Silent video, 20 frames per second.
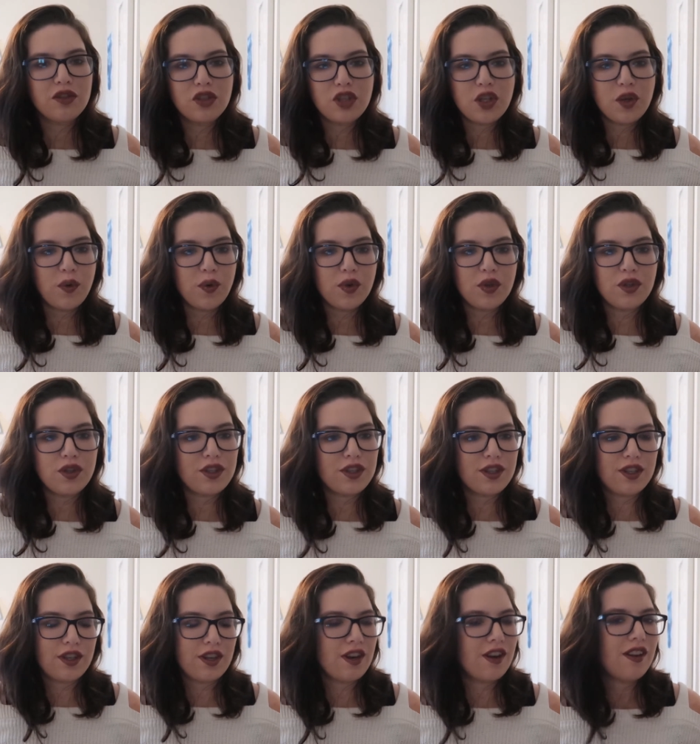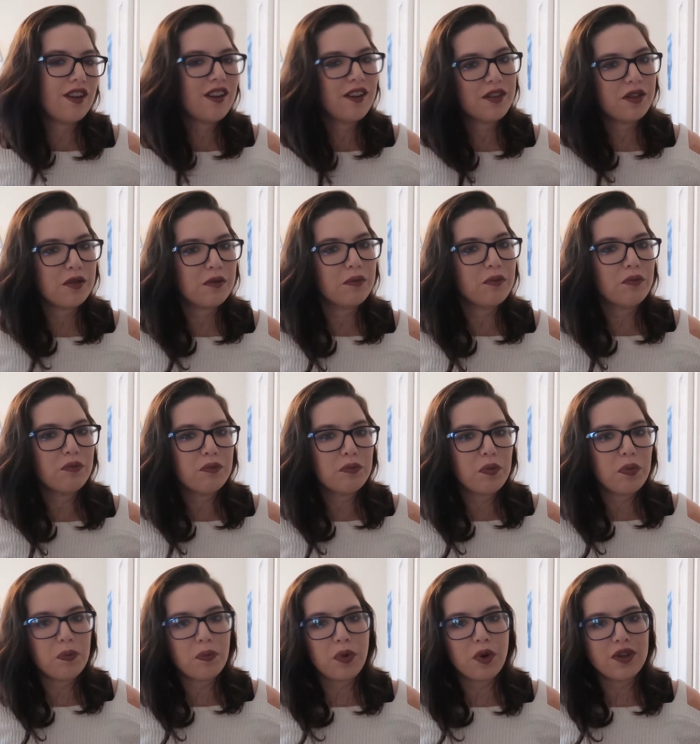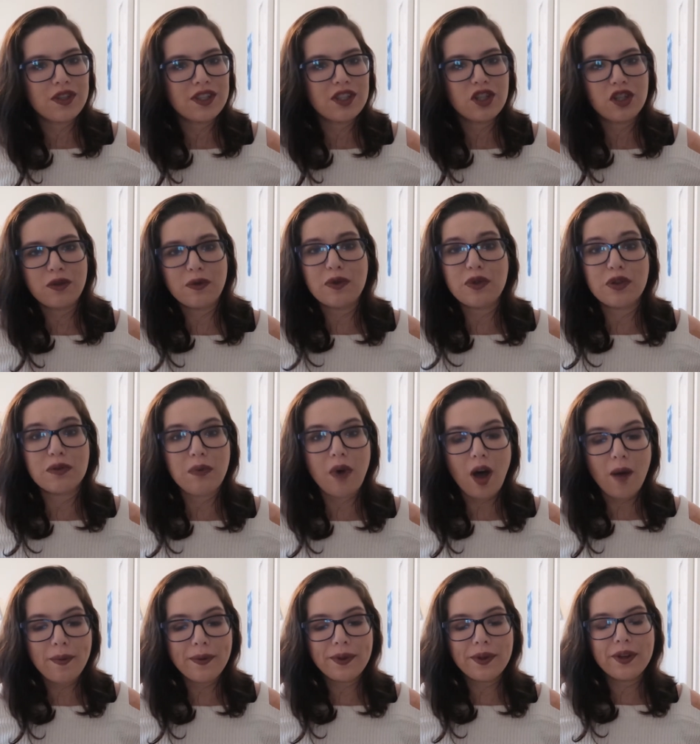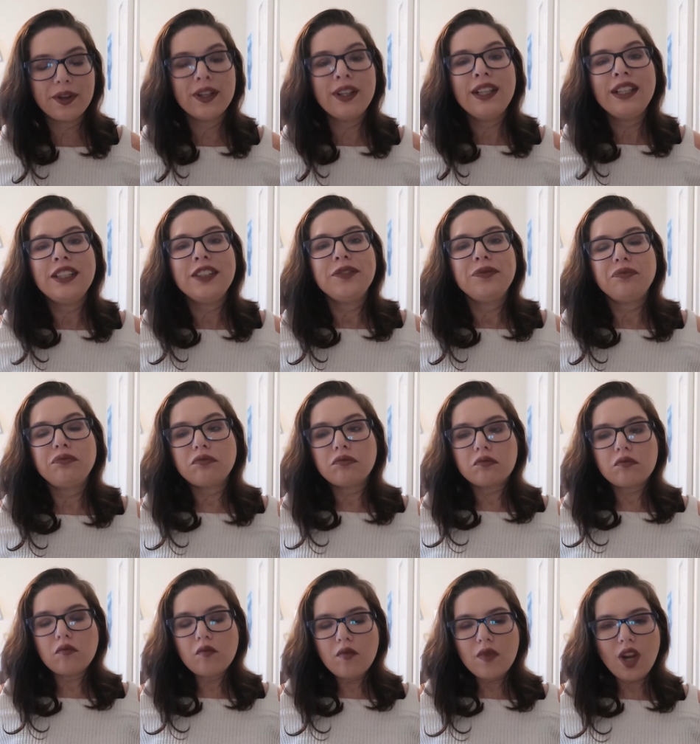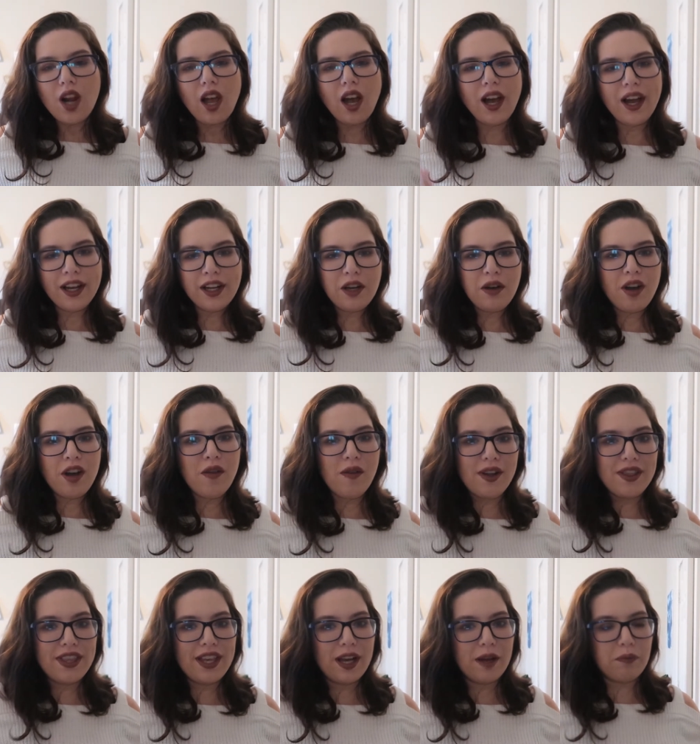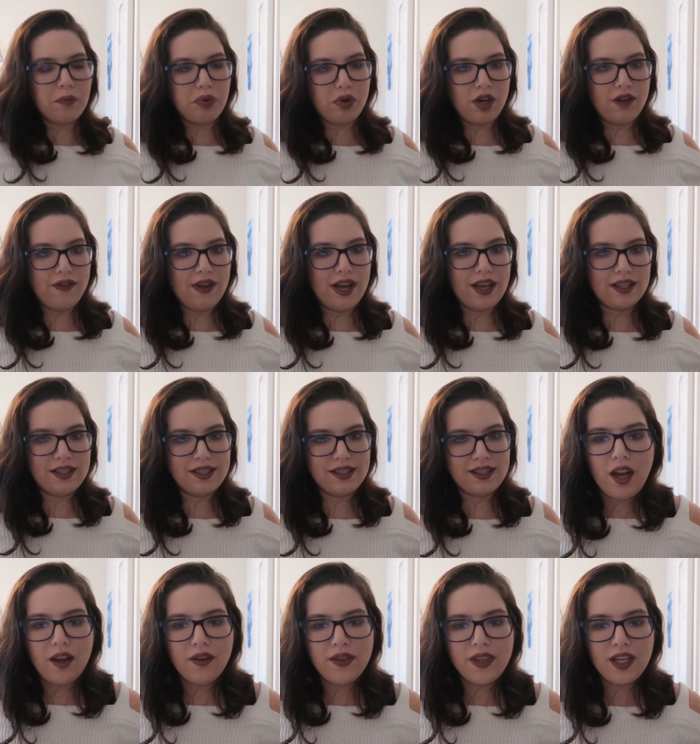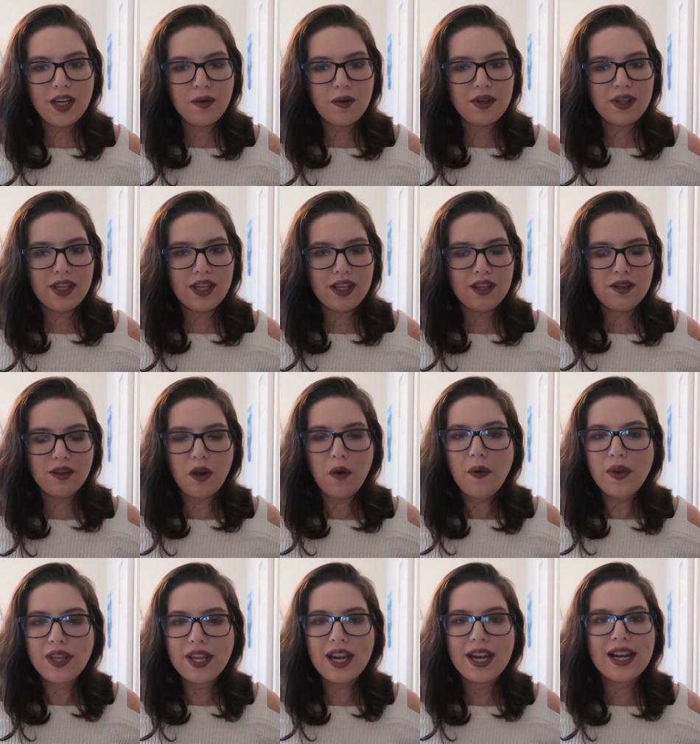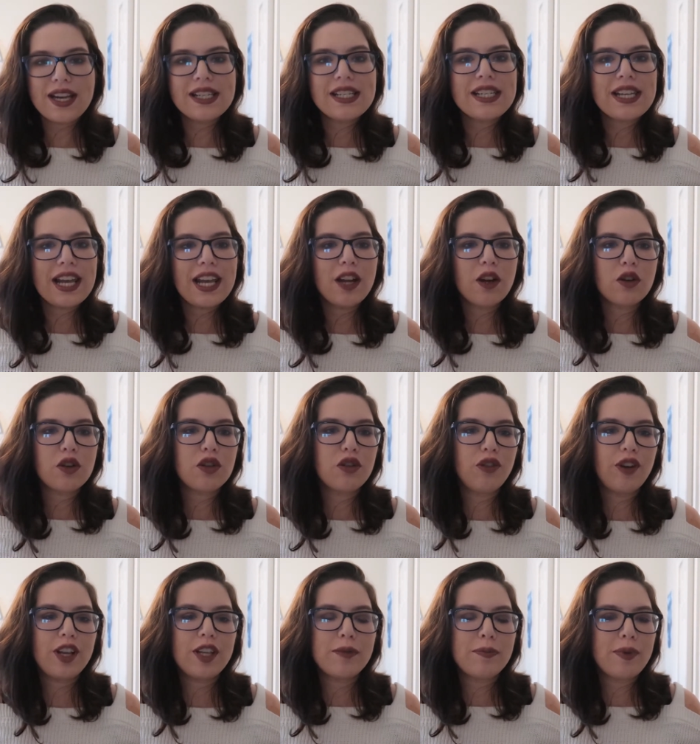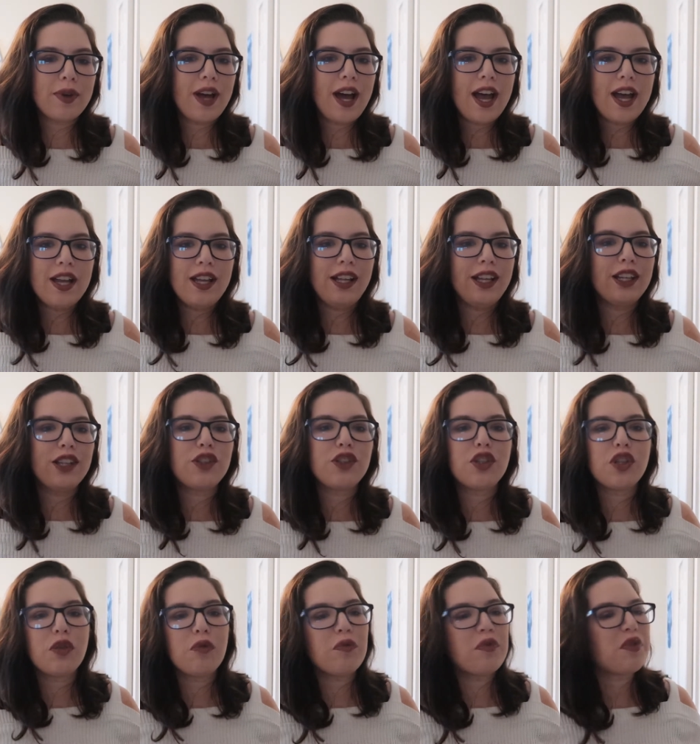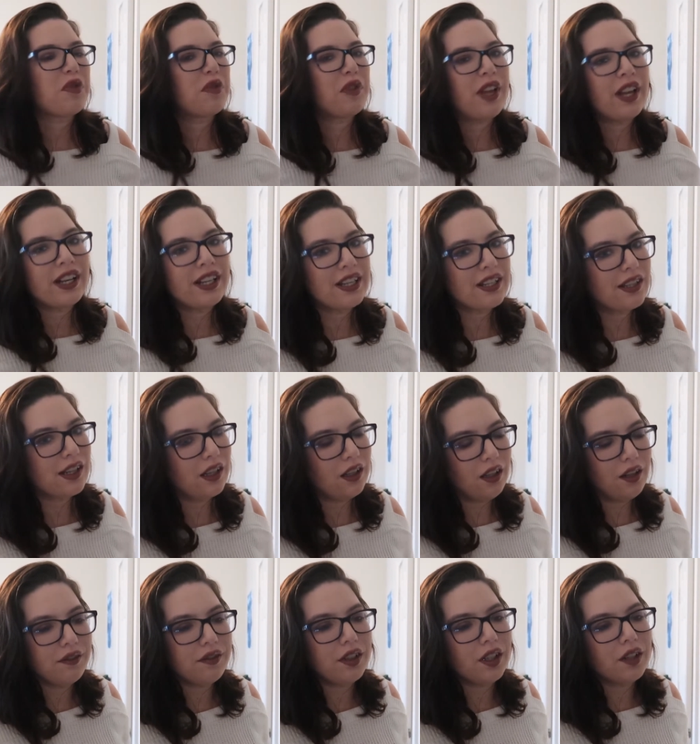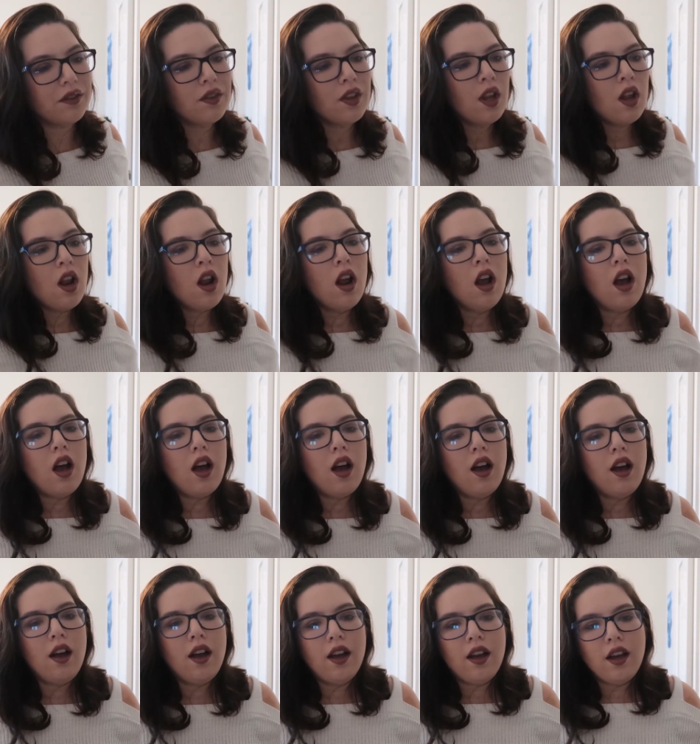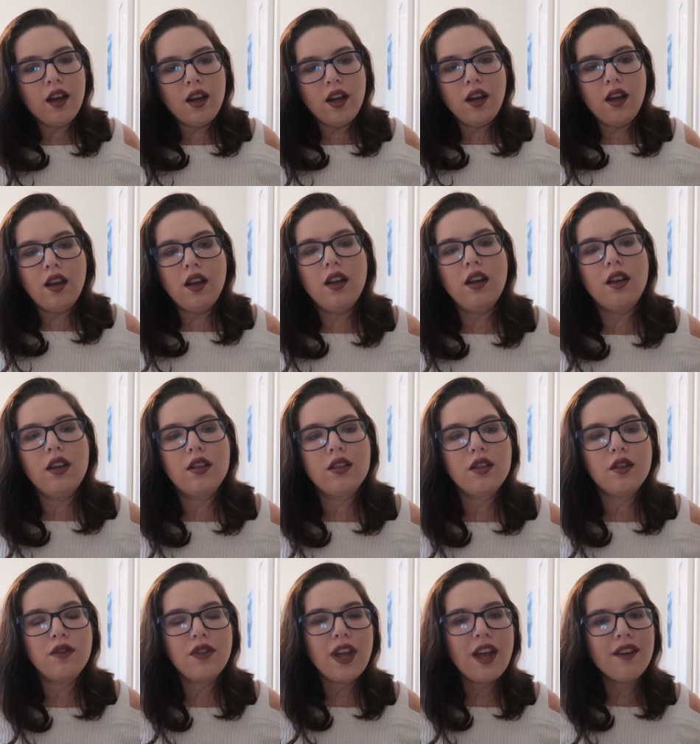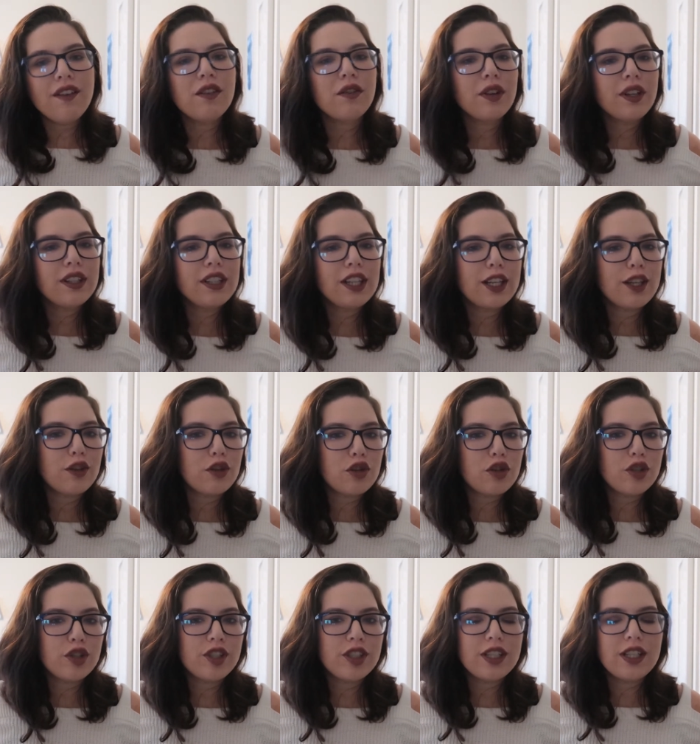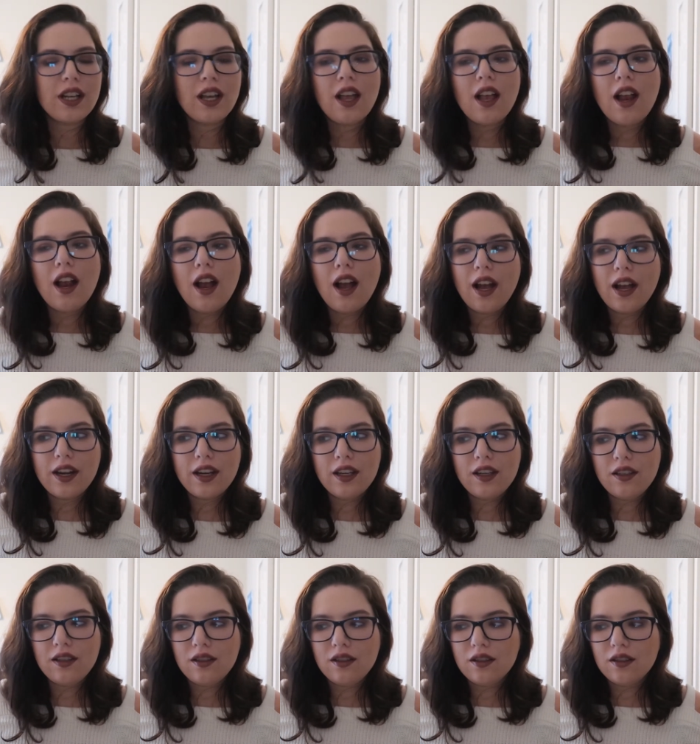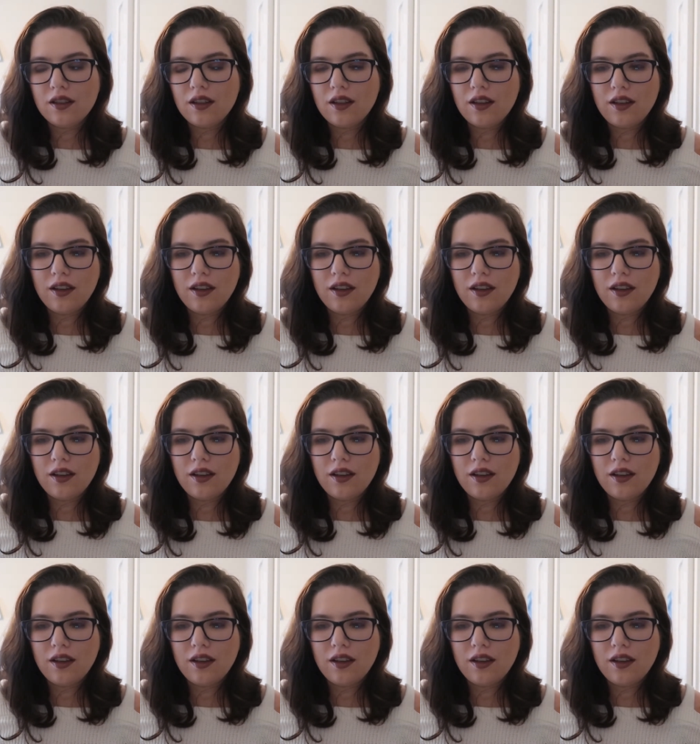she was just any other person, she was just popular. I know I read that pretty fast. I think I read that either I read that in a day or 2 days, but I like zoomed through that because I loved it. So if you haven't read that, you should. Even